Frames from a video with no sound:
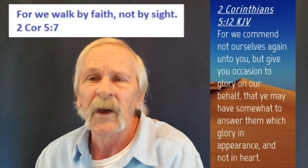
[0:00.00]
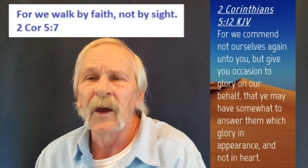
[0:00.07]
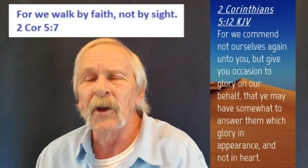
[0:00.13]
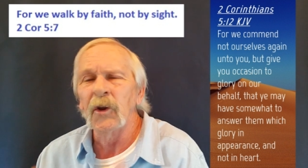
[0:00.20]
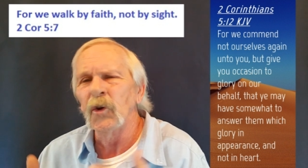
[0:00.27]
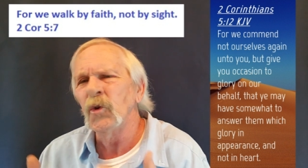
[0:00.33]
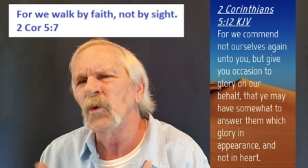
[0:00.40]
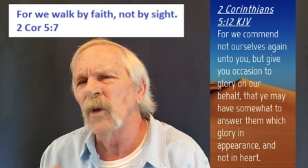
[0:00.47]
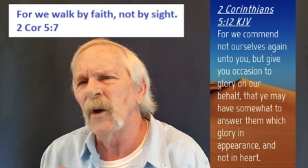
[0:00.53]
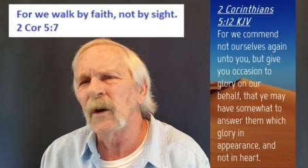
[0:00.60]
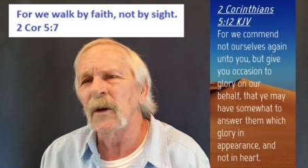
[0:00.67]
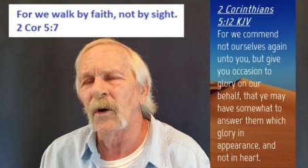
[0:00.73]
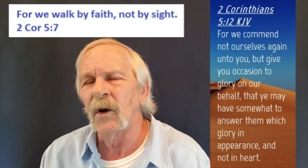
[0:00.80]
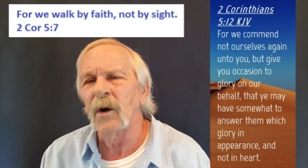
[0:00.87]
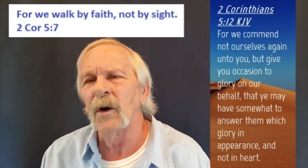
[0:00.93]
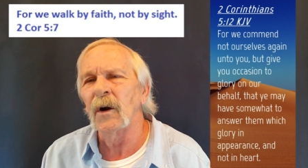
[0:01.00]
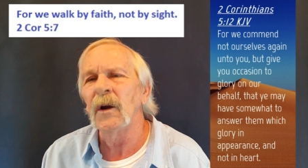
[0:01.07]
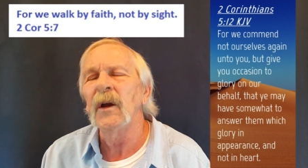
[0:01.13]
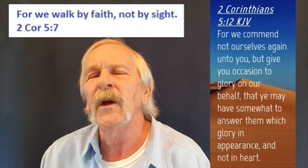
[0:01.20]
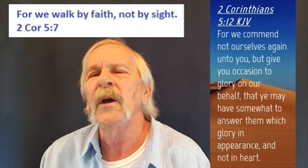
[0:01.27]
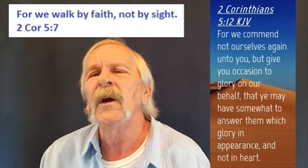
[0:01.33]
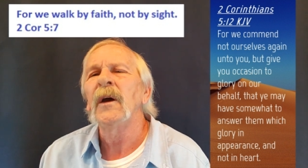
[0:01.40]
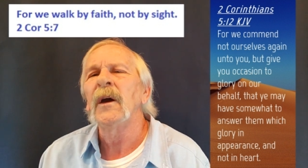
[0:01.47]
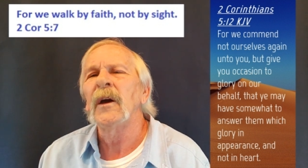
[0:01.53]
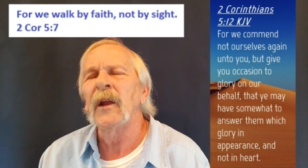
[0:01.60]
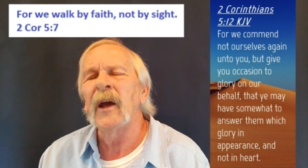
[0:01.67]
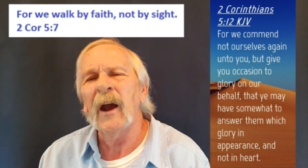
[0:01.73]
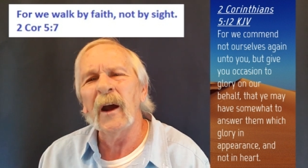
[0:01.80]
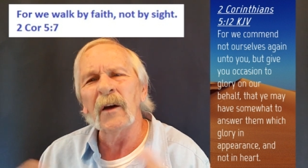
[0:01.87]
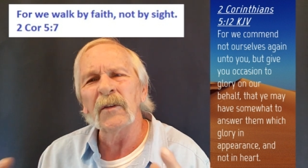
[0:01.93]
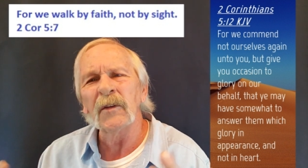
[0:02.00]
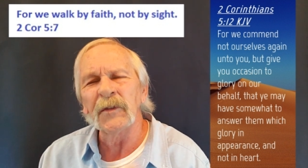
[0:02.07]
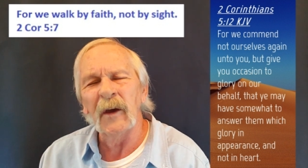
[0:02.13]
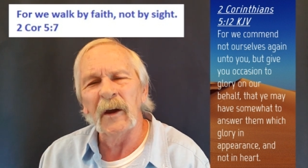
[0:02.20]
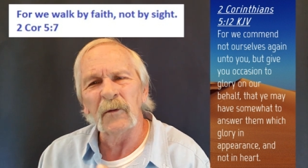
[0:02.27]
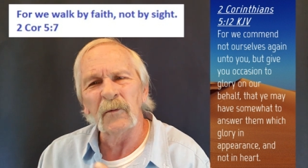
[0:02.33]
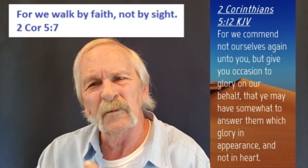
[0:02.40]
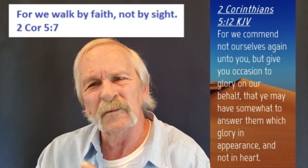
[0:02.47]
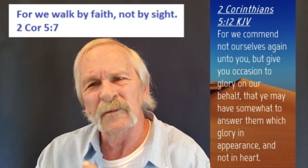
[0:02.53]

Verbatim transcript: and who they are, and how that